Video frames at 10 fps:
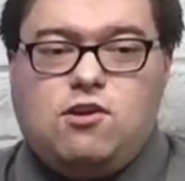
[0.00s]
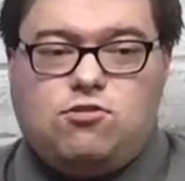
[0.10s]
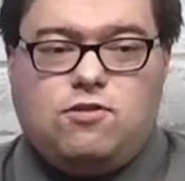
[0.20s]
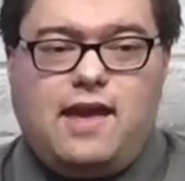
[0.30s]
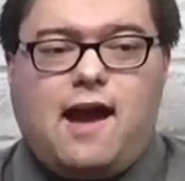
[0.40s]

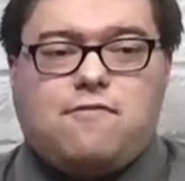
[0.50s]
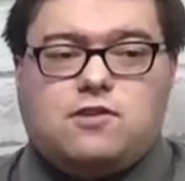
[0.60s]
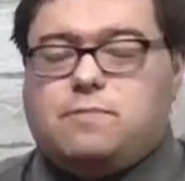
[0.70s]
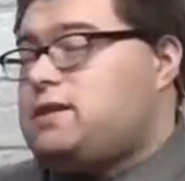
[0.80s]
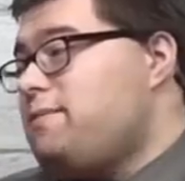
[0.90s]
through the
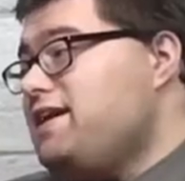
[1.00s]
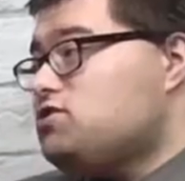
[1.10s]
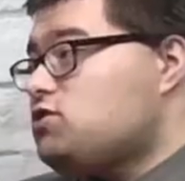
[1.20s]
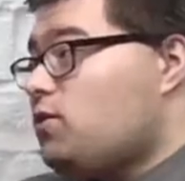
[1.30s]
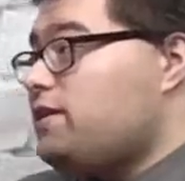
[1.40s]
afternoon. But the main
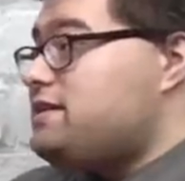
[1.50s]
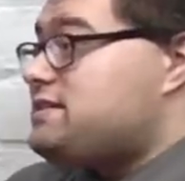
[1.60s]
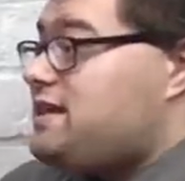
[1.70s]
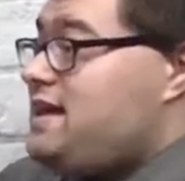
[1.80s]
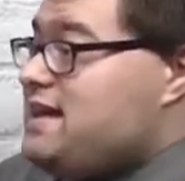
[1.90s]
story
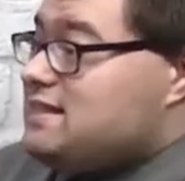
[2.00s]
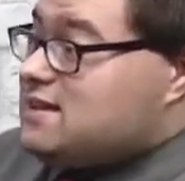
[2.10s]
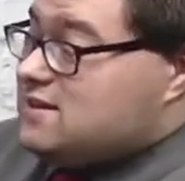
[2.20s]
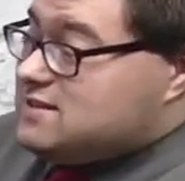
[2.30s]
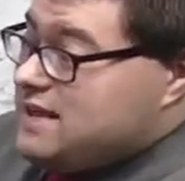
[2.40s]
is the heat.
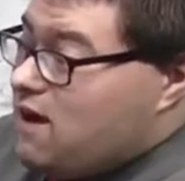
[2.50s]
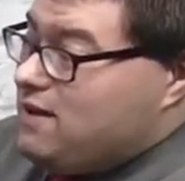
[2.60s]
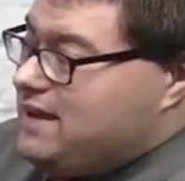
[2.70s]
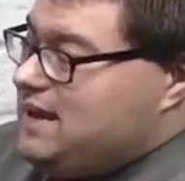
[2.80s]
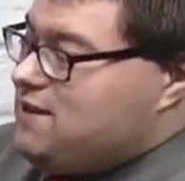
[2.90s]
There is now
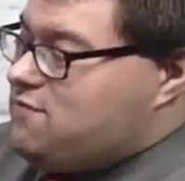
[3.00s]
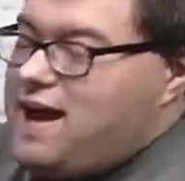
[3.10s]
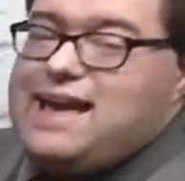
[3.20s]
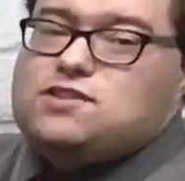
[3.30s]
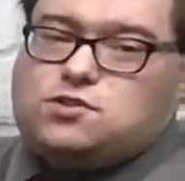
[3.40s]
a heat
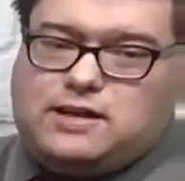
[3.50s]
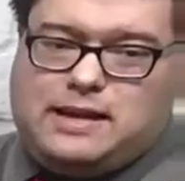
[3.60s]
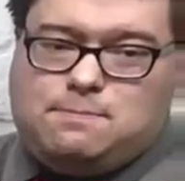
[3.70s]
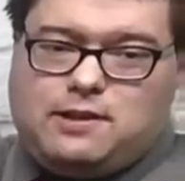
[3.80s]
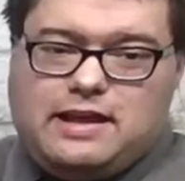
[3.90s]
advisory
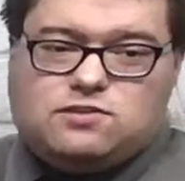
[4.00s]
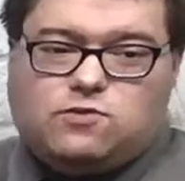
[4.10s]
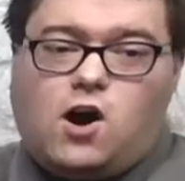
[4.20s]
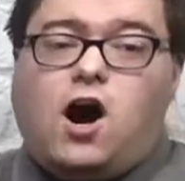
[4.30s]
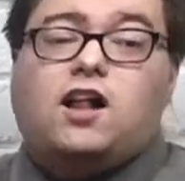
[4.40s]
in place
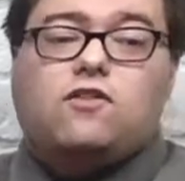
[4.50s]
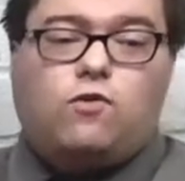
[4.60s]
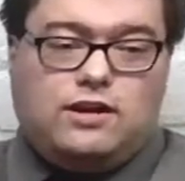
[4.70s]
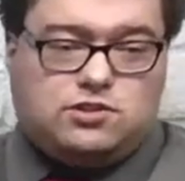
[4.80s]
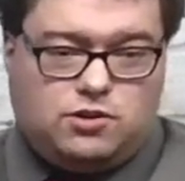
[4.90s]
for all of
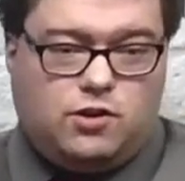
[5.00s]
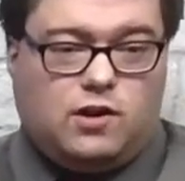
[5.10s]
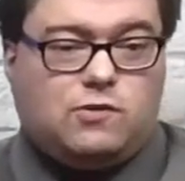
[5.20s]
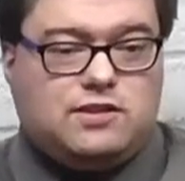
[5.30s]
Western New York.